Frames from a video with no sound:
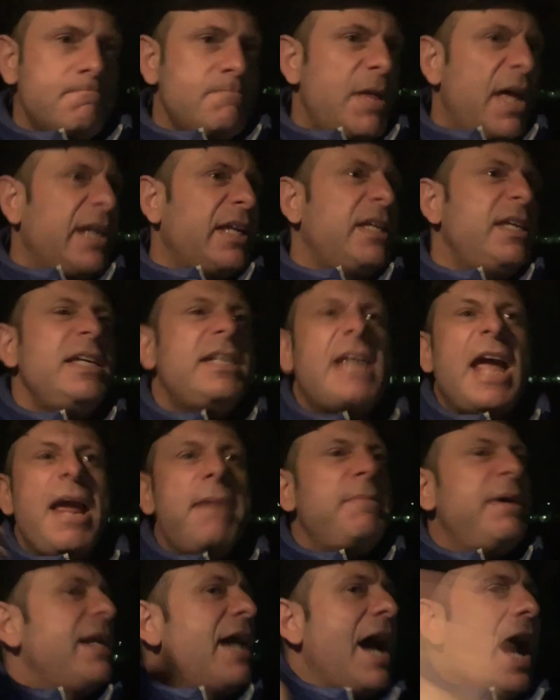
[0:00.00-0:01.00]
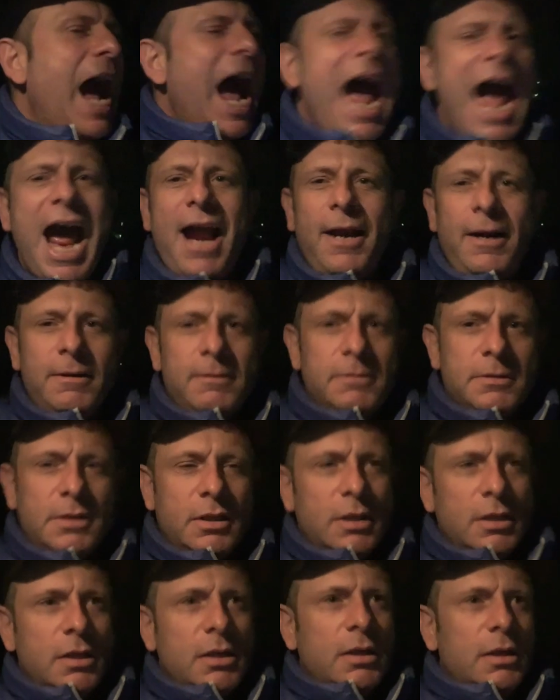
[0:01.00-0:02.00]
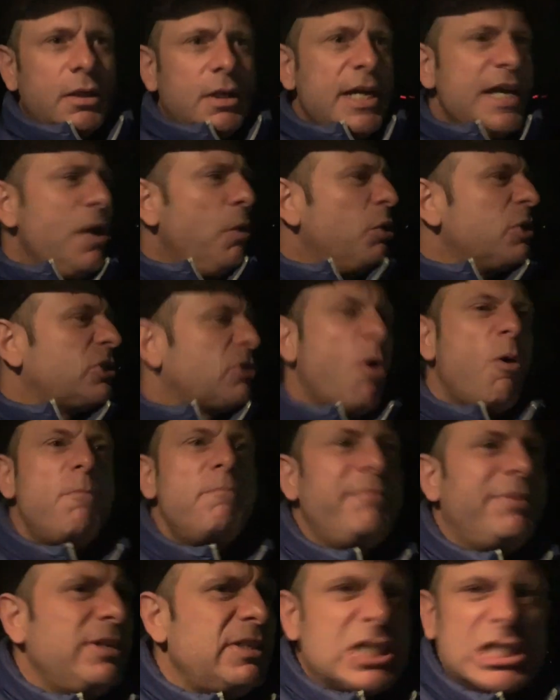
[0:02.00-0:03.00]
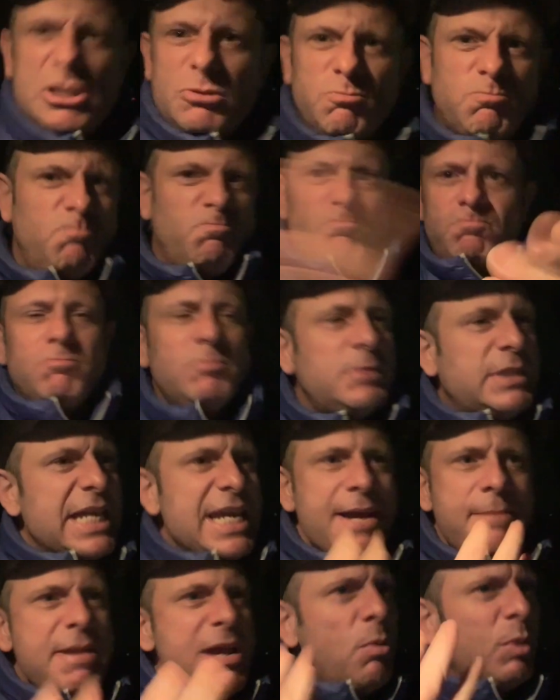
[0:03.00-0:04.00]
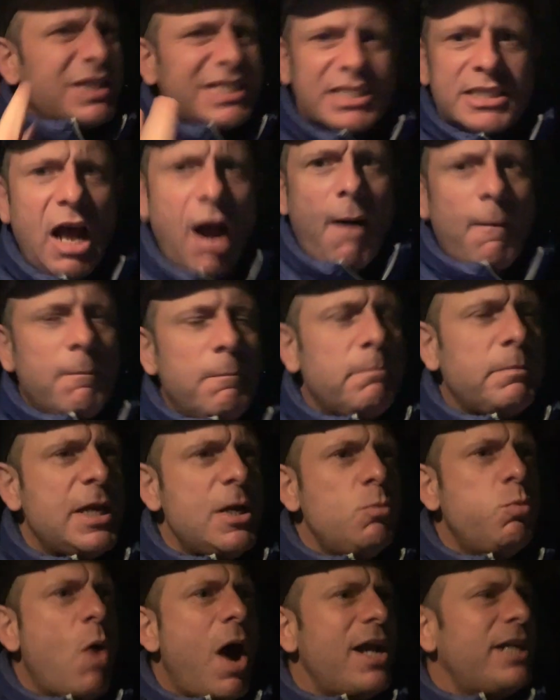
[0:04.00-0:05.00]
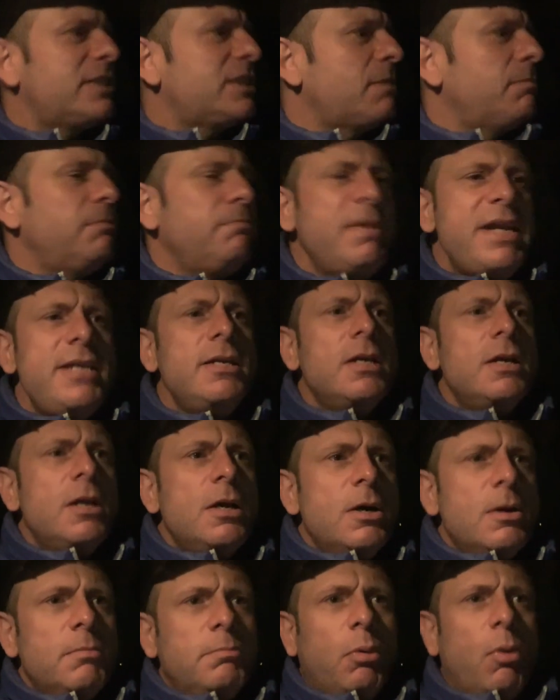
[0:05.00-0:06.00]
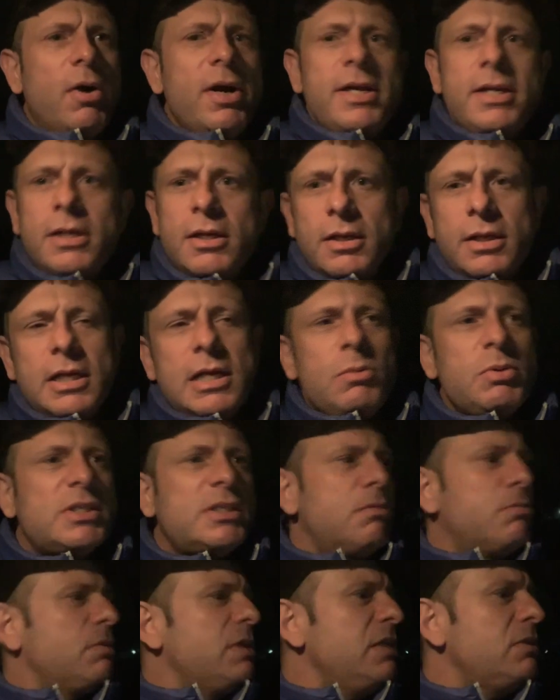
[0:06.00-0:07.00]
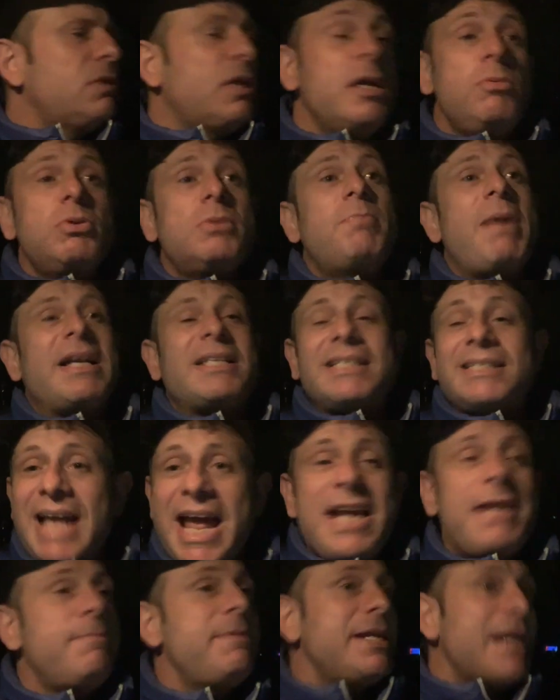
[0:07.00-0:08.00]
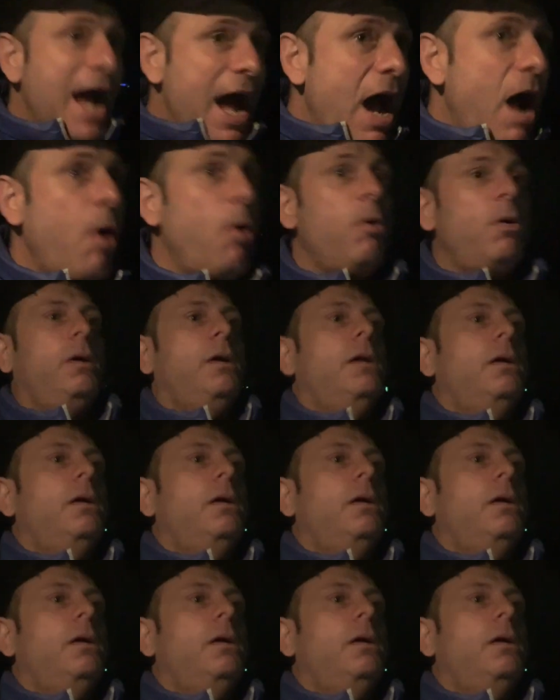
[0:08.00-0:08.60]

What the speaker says: Like, he came in hot. He's gonna DM me, what's up? He wanted some meat. Boy, he was about to take me out.